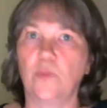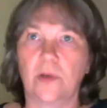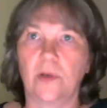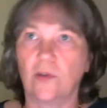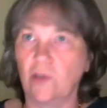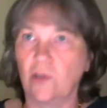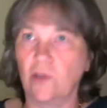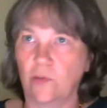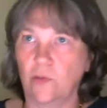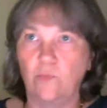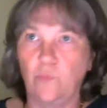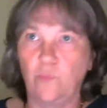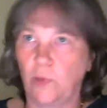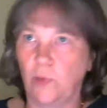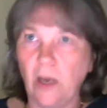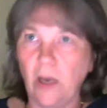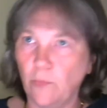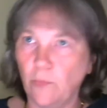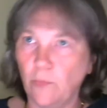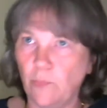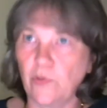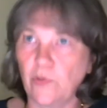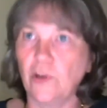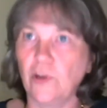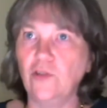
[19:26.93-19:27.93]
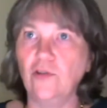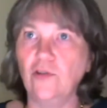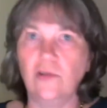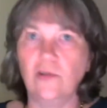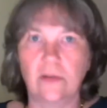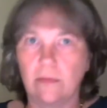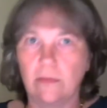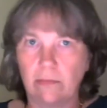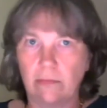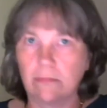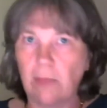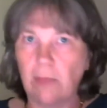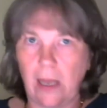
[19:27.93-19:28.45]
because without
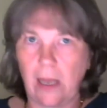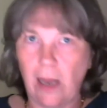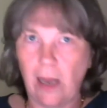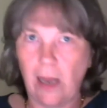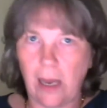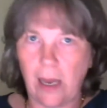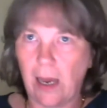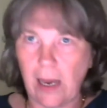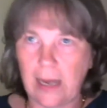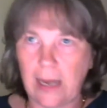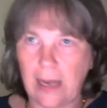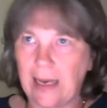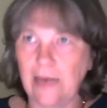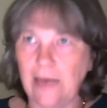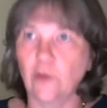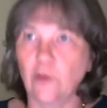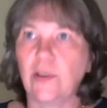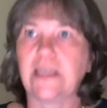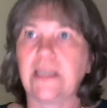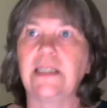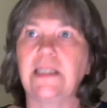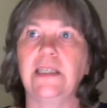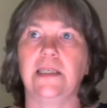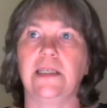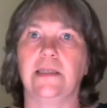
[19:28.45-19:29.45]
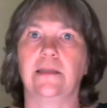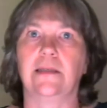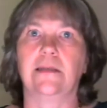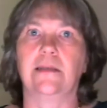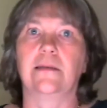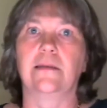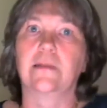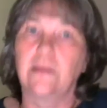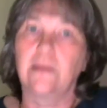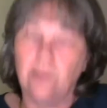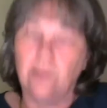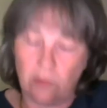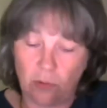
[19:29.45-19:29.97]
product, I cannot
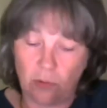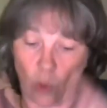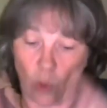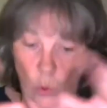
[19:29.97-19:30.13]
exist.